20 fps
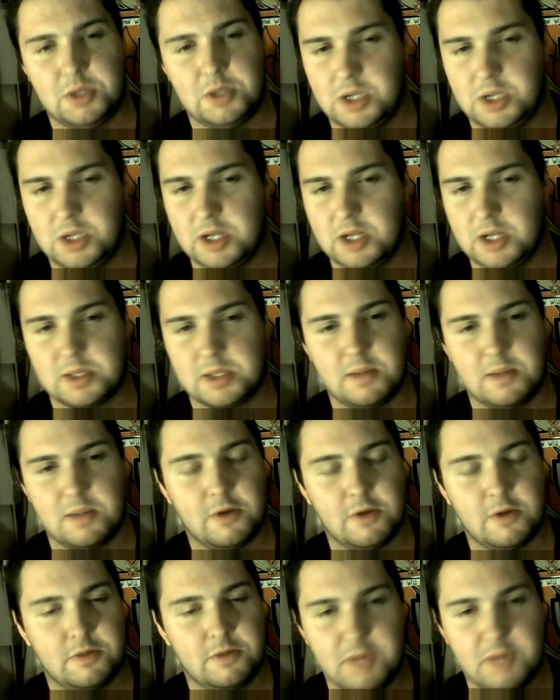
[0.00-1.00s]
just
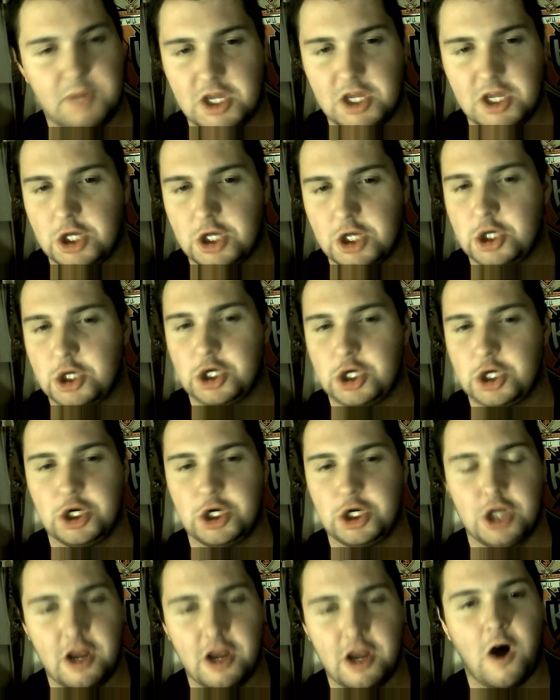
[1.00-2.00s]
be
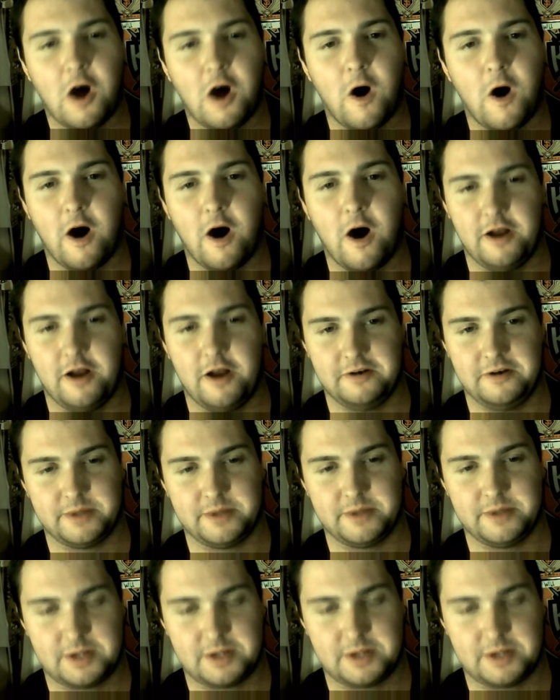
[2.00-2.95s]
shit on